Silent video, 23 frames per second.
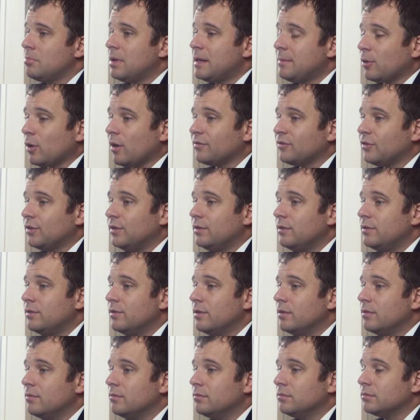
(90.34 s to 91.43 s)
People
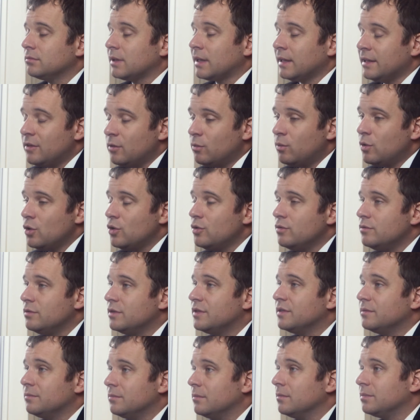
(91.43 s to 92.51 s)
often, clearly the wound,
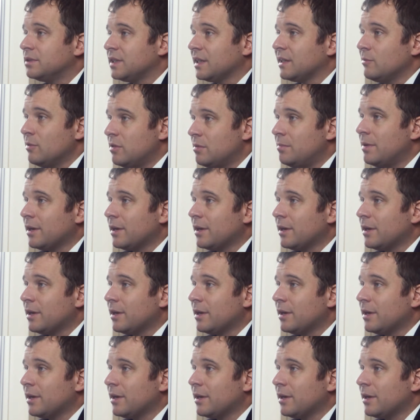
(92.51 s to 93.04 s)
particularly with